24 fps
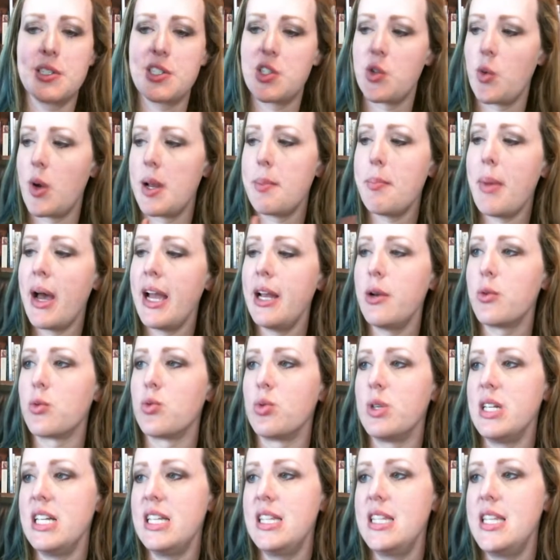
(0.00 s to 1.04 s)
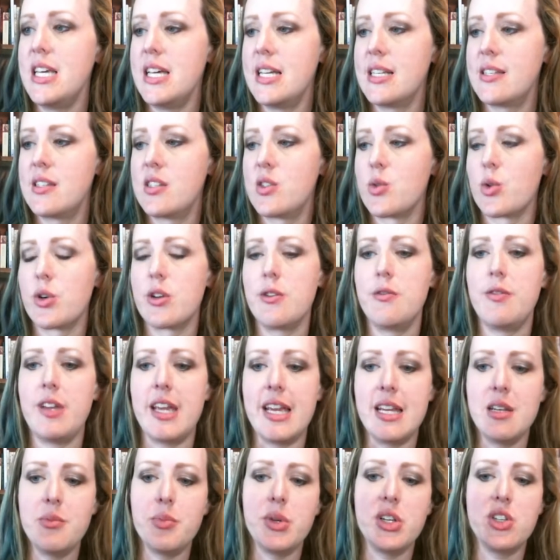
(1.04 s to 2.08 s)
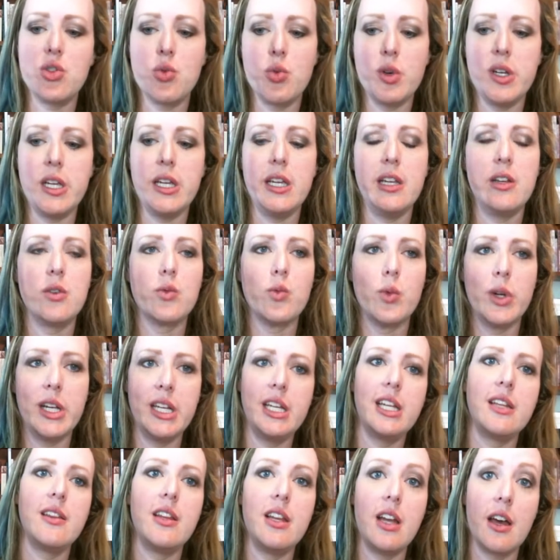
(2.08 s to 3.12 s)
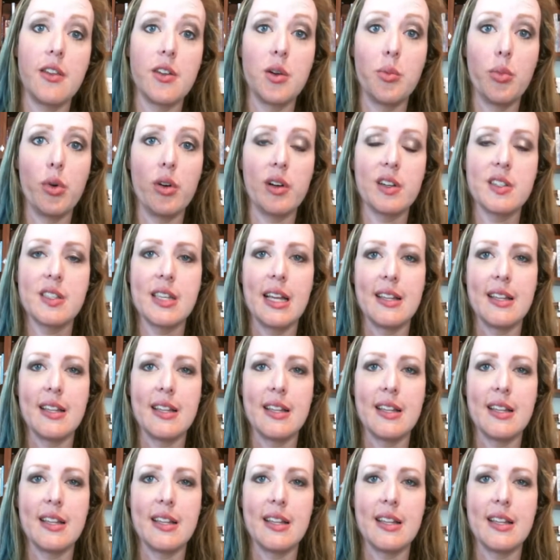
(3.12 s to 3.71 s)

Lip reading: So I might read this sort of in between reading the other books.